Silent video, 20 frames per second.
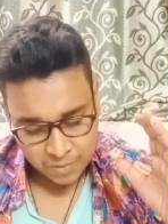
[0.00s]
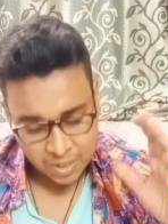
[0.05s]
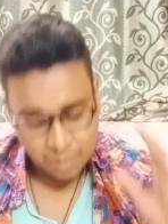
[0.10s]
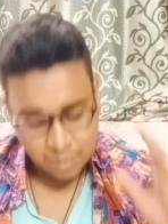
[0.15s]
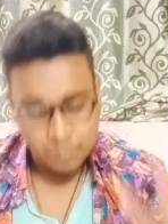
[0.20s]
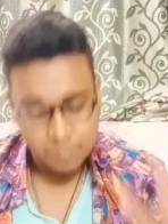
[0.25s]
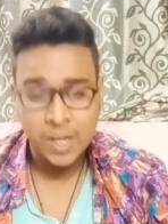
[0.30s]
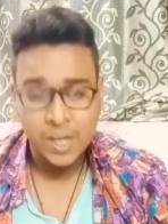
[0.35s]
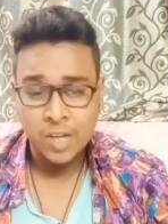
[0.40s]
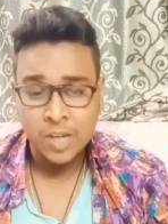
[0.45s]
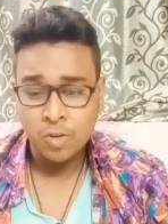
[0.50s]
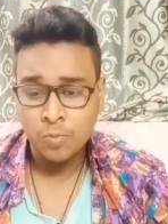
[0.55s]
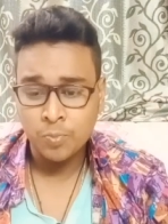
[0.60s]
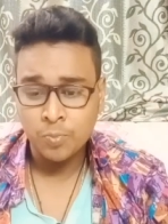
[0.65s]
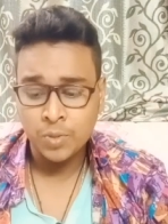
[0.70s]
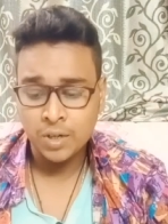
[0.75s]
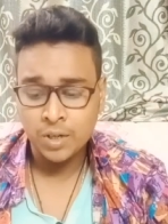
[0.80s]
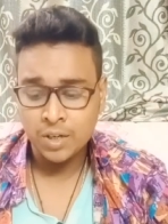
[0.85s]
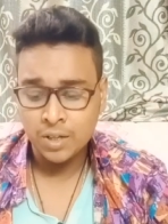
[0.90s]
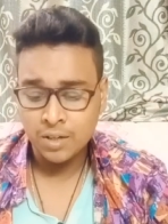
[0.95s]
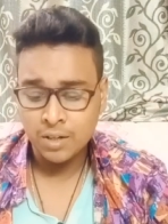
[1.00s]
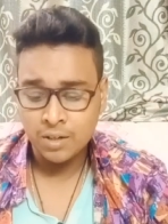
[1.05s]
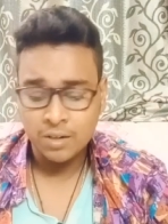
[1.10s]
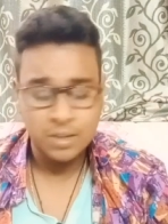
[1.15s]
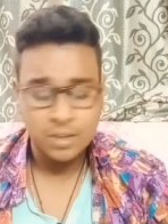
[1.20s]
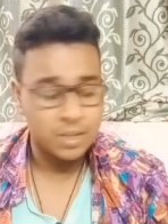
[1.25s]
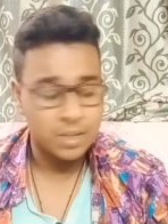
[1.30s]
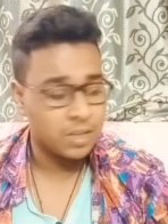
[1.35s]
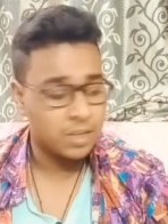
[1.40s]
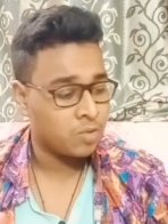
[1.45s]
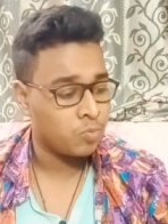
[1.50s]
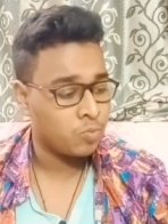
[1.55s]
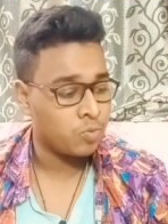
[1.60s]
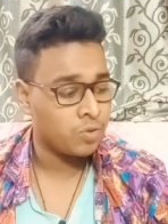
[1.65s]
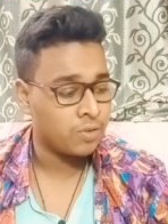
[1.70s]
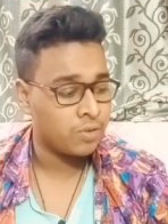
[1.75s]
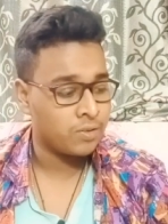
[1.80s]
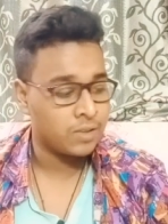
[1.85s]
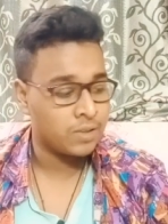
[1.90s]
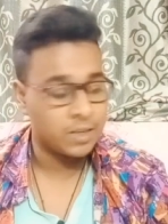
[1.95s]
in my opinion, it
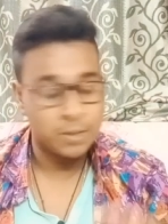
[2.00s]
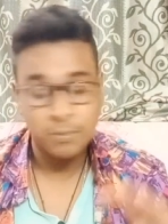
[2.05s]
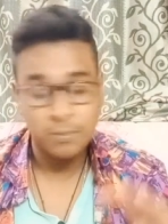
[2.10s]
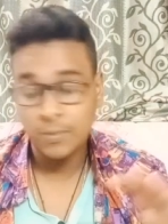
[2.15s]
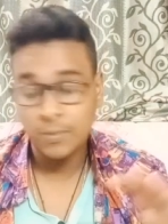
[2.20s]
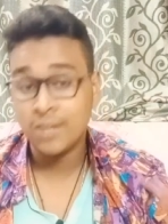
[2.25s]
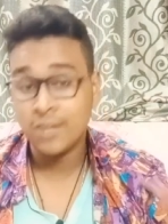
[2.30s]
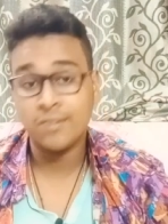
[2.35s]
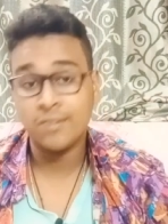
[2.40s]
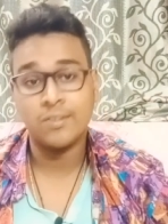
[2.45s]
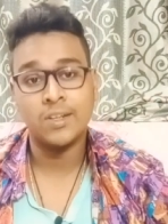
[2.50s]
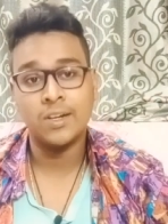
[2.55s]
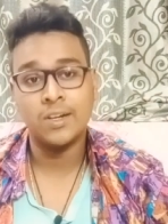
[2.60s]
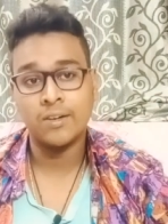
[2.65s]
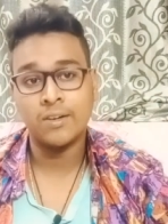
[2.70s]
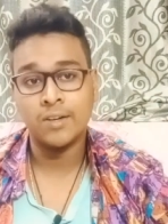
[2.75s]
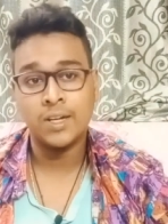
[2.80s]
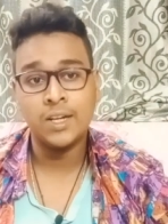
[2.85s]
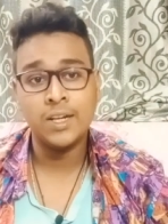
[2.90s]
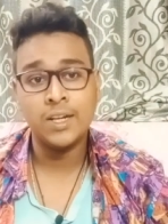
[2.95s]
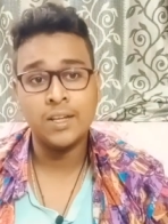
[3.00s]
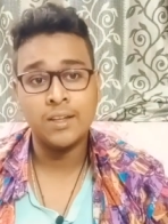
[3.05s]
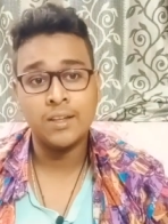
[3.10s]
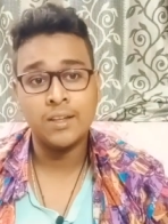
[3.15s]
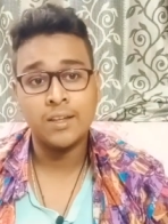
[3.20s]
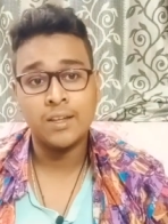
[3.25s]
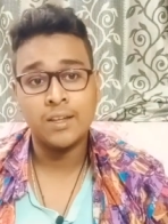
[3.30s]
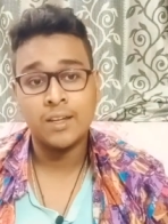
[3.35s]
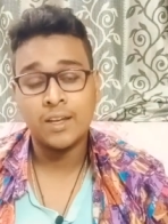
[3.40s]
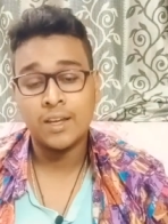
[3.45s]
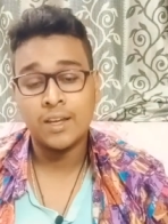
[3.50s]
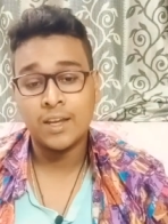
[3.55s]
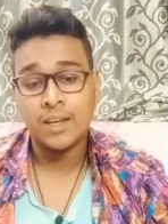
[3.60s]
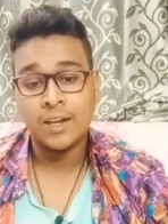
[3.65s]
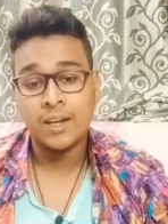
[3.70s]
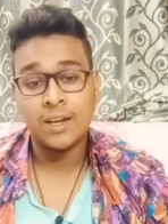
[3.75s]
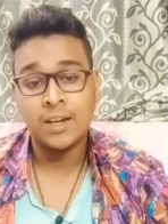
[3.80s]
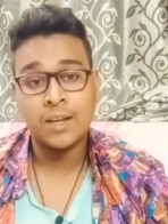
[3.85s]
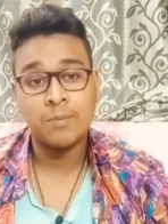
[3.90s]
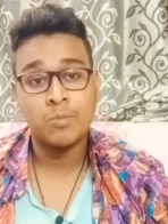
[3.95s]
was an amazing read,
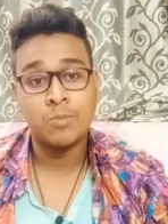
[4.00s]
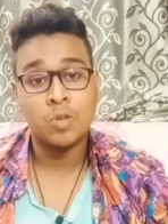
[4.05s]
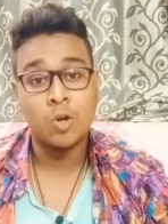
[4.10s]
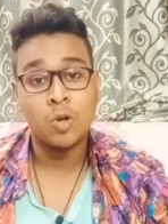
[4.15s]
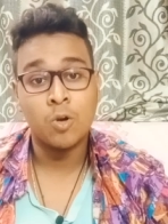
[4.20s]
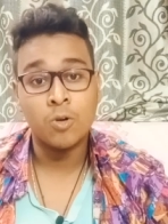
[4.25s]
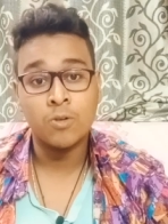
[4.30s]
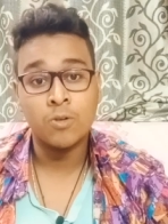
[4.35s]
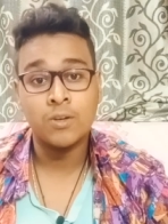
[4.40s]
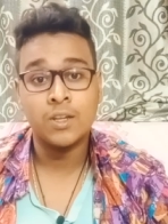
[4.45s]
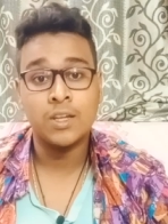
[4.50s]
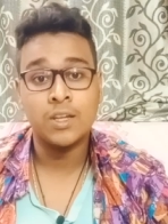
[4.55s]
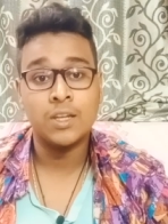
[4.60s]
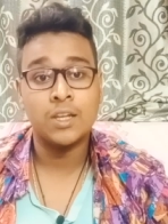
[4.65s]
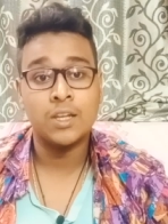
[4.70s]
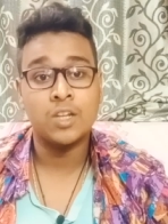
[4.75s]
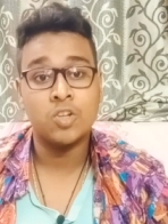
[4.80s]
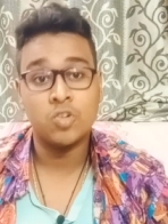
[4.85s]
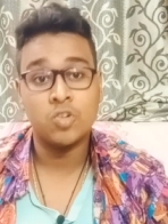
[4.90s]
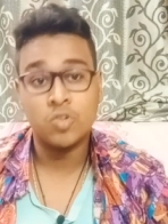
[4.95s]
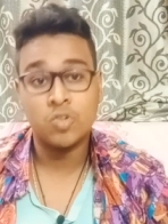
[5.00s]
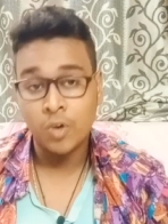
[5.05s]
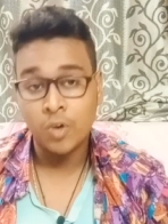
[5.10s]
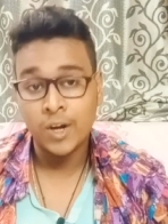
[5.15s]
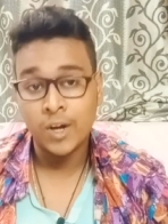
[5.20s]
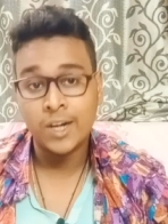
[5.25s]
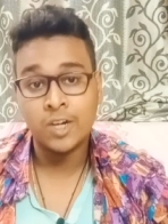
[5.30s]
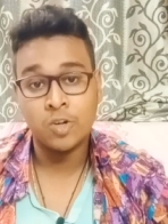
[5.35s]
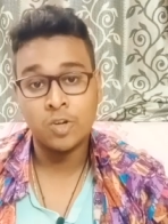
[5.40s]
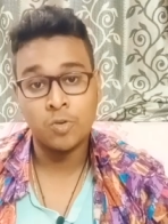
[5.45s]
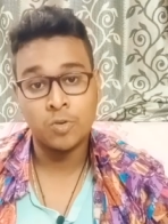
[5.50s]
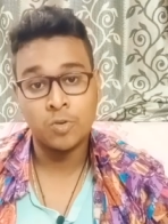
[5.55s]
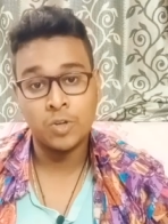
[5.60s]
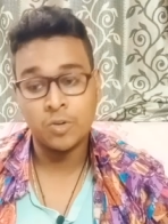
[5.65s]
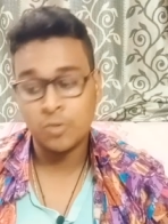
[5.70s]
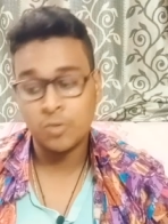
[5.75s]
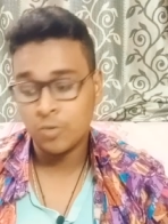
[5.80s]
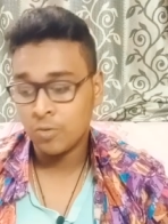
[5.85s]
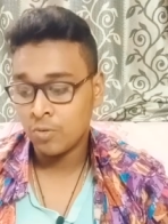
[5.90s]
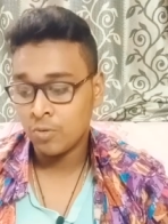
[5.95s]
and I thoroughly enjoyed
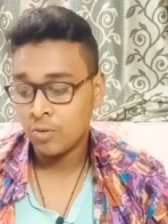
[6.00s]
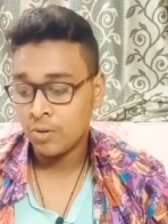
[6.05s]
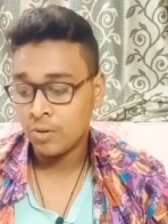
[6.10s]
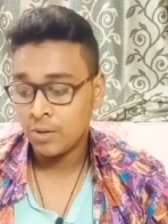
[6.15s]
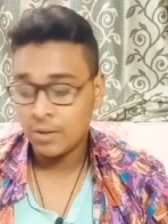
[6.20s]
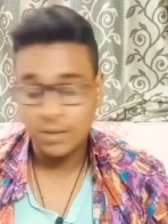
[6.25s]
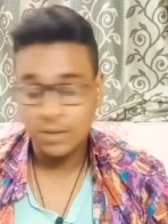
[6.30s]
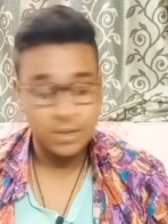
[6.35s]
Tokyo Ghoul,